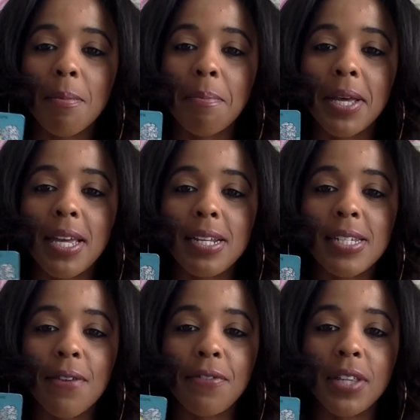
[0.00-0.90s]
but
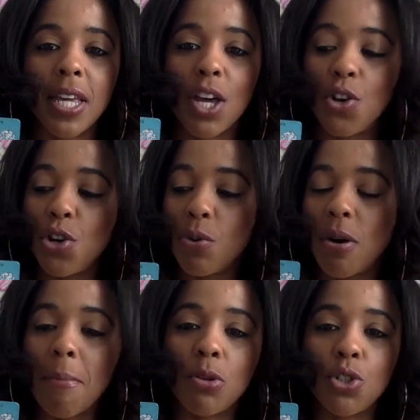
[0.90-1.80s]
definitely a new
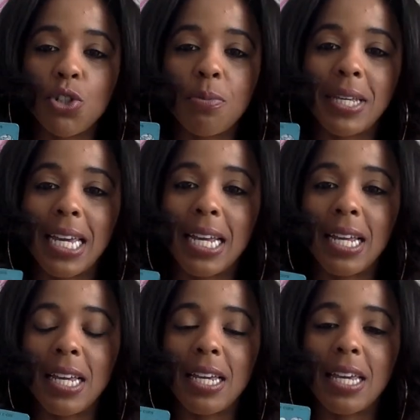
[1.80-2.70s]
emotional
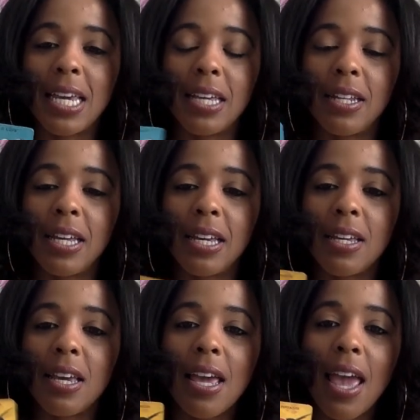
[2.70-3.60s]
beginning, healing,